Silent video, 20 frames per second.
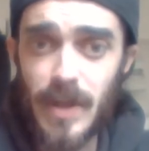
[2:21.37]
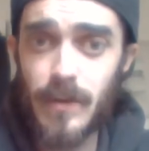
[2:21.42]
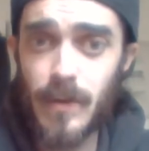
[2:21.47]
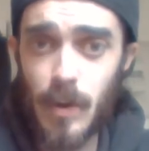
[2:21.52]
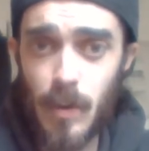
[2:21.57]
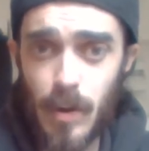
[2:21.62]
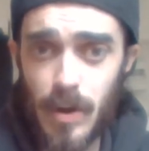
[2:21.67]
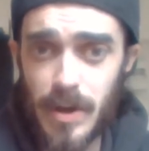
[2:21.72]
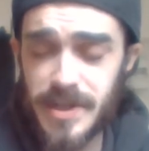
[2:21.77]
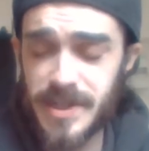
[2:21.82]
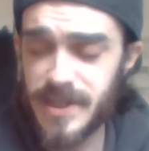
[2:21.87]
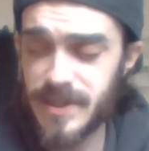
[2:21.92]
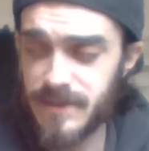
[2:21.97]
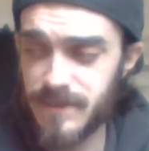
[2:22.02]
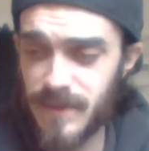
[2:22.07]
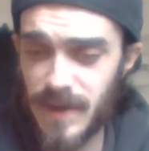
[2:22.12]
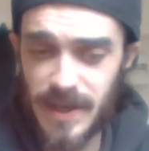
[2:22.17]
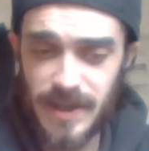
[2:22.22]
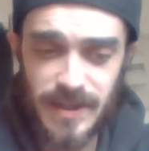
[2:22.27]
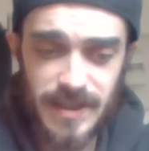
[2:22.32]
the qualities
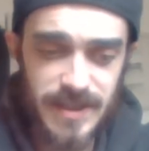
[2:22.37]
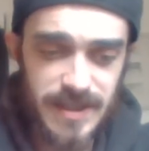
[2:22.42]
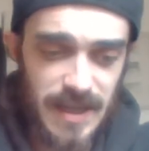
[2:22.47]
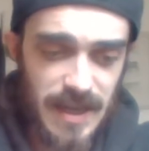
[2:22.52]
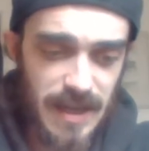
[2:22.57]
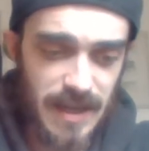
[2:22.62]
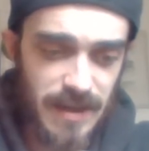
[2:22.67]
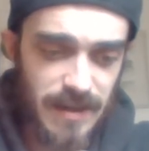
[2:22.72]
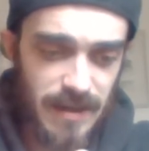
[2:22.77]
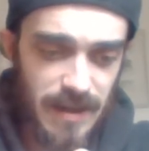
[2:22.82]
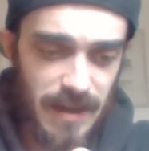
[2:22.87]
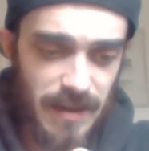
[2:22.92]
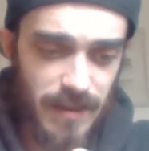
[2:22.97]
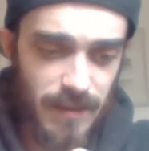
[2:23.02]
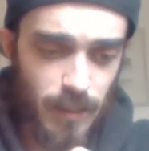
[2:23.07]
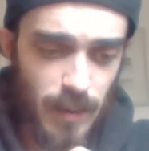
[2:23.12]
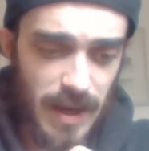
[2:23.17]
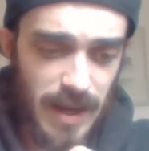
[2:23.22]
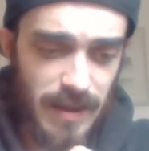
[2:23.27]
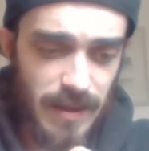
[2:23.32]
of Vegas and
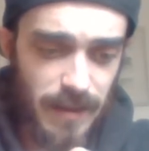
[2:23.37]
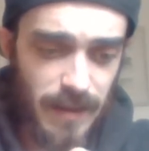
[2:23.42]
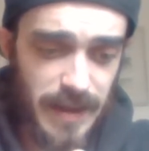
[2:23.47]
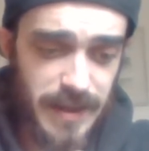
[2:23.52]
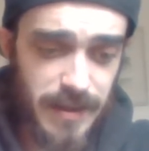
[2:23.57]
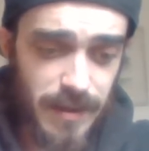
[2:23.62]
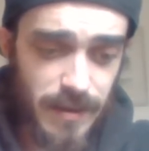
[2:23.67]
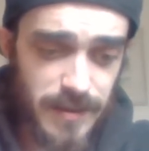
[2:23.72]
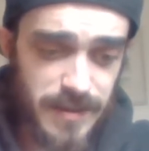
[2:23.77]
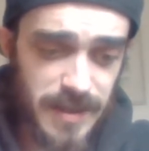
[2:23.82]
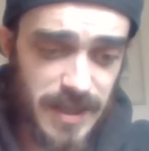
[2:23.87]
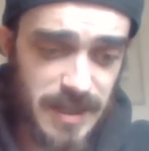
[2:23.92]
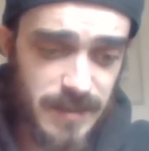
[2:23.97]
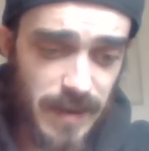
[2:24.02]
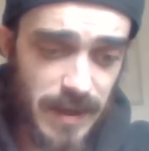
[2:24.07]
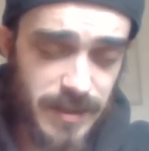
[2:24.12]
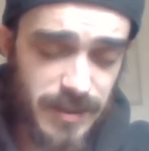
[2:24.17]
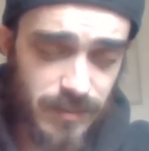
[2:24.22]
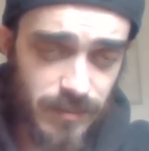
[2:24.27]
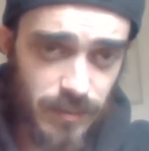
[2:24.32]
the way that they use the
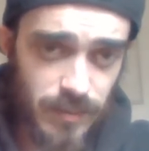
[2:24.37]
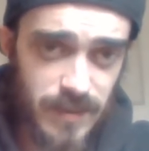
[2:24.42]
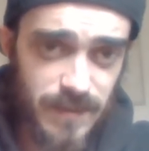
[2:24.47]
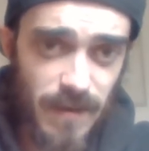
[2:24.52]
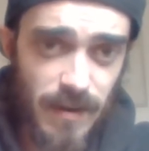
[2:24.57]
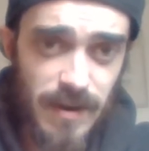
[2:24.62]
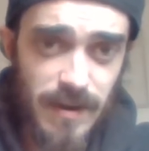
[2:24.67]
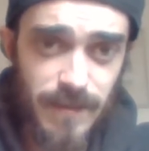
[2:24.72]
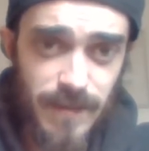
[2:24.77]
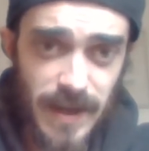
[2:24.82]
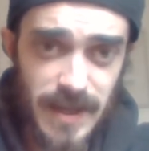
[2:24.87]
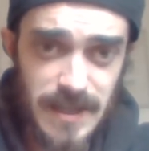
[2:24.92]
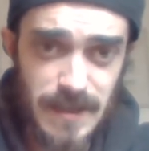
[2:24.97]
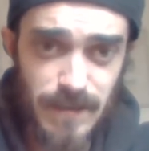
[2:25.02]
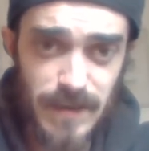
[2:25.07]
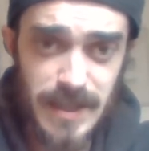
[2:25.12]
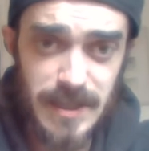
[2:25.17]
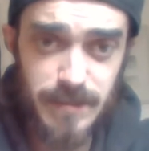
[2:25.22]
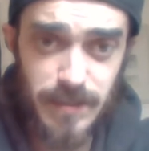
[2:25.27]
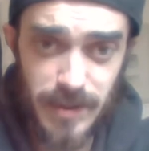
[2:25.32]
expansion rules very
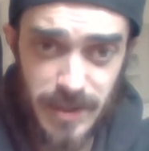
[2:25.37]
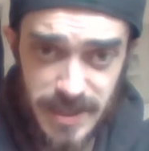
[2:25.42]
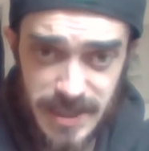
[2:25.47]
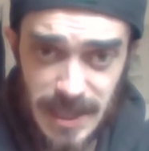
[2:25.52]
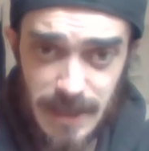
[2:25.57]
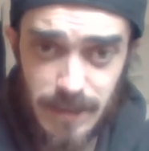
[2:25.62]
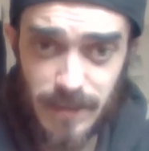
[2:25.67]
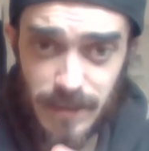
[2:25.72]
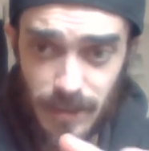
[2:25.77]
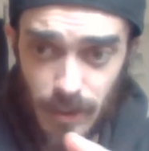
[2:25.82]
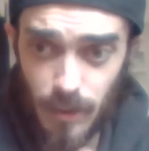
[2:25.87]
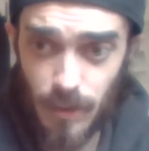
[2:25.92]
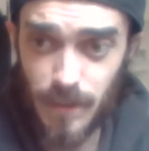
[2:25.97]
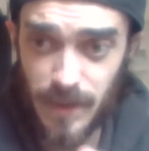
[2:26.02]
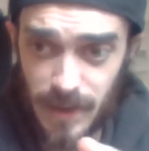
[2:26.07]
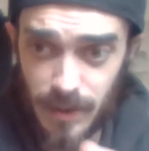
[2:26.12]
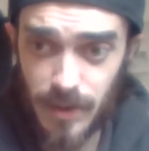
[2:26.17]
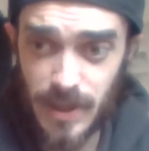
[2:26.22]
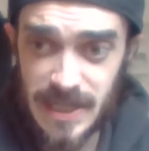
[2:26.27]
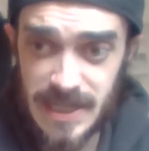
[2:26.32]
effectively to put a team on
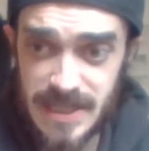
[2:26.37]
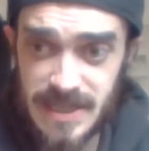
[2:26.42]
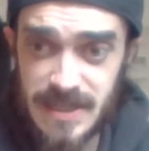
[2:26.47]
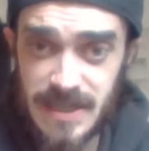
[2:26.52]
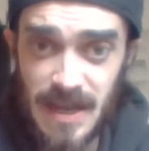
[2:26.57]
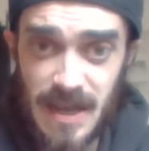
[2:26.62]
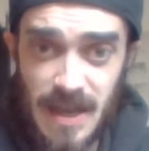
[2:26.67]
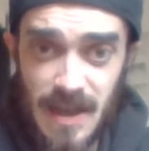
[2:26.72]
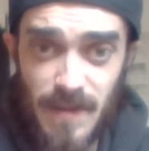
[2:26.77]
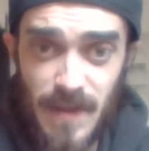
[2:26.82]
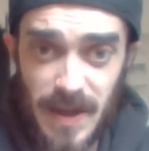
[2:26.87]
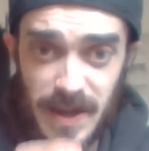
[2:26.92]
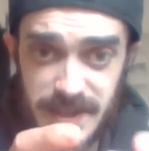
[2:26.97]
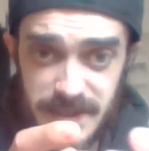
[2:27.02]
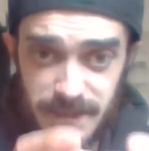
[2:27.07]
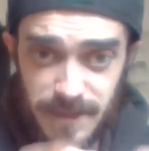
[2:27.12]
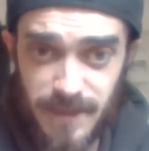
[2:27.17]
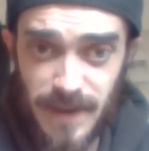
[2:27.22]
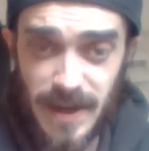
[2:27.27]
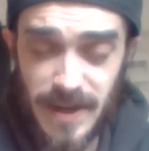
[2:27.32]
the ice that
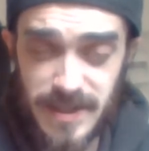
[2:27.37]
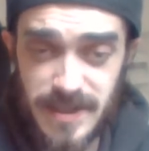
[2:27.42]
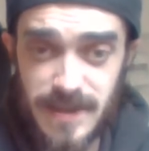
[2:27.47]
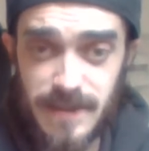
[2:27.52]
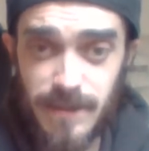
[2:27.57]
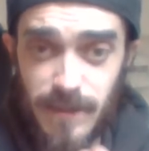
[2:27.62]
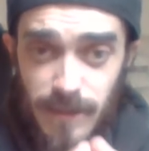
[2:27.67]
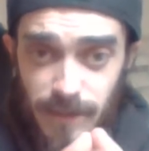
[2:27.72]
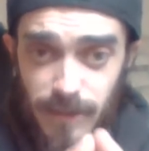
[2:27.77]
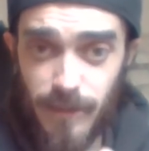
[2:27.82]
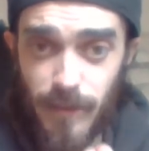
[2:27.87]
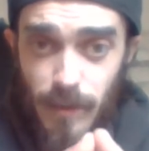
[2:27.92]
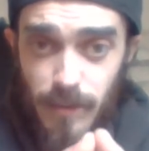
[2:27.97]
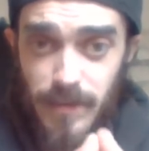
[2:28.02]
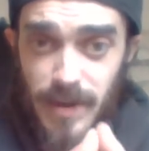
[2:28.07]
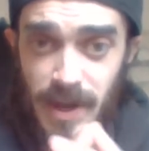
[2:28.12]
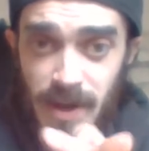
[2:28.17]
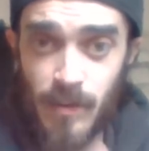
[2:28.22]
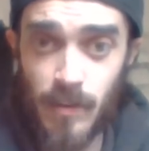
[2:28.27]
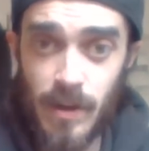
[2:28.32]
is effective
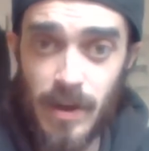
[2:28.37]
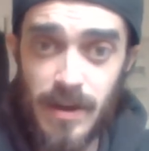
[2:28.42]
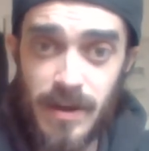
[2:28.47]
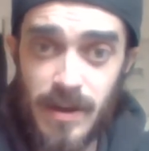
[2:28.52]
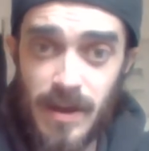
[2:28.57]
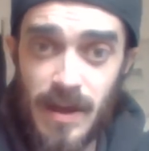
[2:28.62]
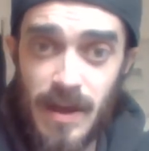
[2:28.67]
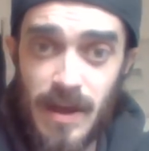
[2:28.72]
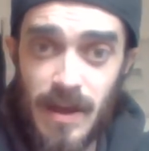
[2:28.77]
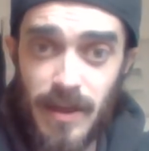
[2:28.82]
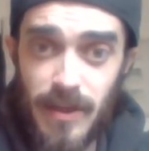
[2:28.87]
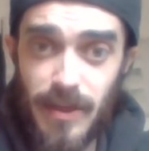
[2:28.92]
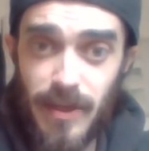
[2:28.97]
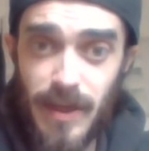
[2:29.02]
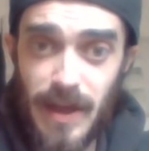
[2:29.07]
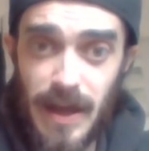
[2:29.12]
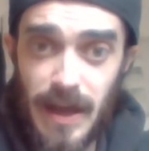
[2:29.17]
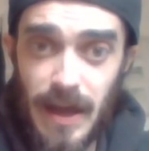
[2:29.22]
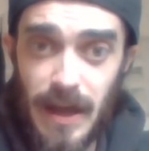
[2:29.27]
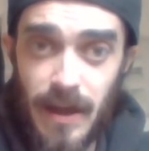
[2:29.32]
from day one,
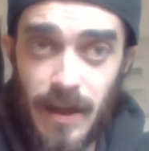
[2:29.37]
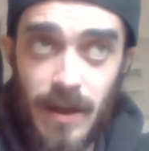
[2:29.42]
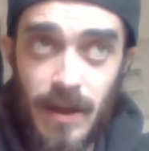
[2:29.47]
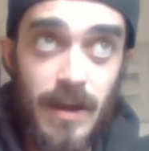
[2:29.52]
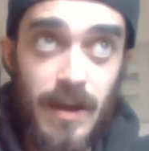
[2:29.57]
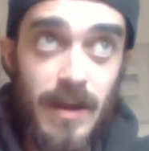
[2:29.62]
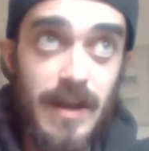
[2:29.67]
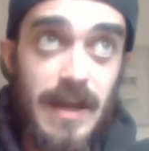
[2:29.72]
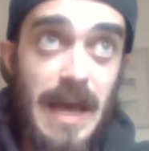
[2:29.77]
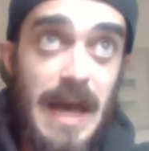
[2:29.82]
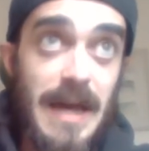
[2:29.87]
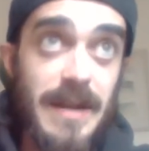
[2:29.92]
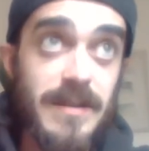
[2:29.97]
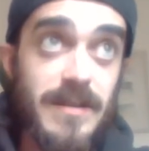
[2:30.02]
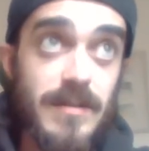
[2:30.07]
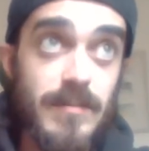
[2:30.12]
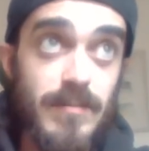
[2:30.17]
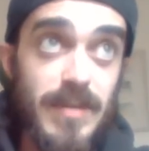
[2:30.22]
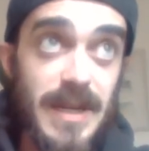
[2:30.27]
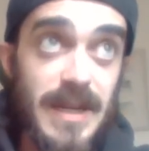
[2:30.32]
that
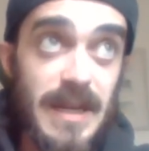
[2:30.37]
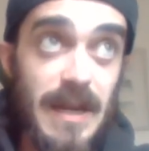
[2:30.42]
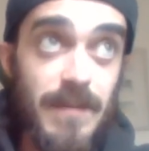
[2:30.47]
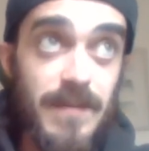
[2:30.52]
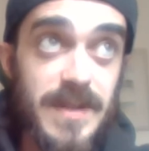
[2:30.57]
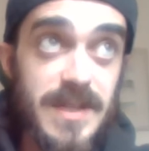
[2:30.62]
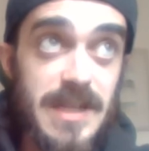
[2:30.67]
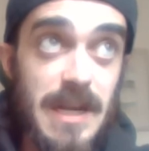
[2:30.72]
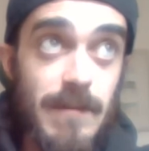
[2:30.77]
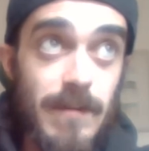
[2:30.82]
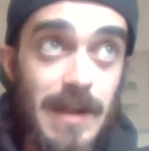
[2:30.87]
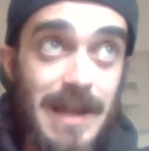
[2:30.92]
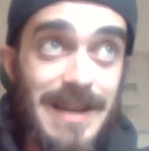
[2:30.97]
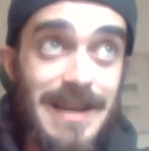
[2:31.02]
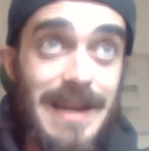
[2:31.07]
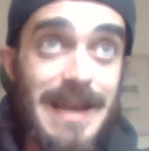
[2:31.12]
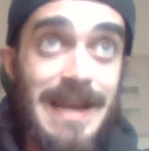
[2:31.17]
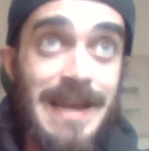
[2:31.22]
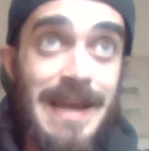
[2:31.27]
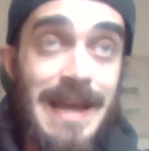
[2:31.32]
can compete at this level
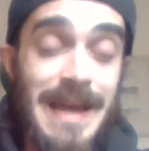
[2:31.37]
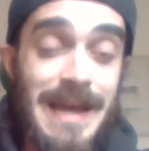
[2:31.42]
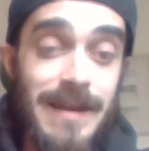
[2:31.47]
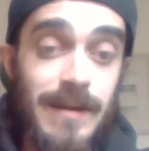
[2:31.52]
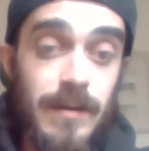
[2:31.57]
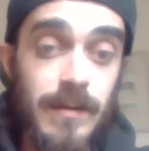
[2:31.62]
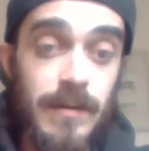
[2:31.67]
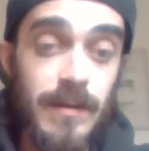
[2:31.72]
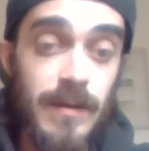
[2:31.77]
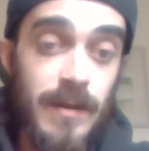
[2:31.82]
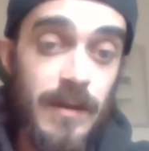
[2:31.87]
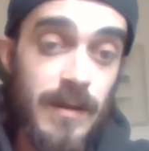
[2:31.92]
and can